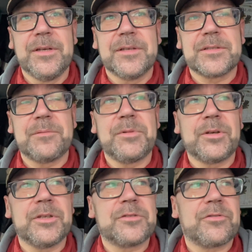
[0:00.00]
So I'm not
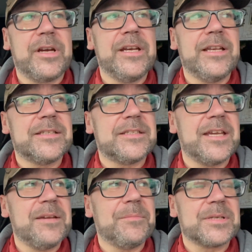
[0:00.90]
going to try and
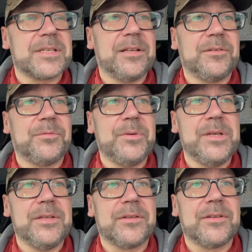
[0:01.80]
entertain myself
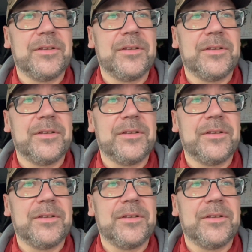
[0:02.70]
with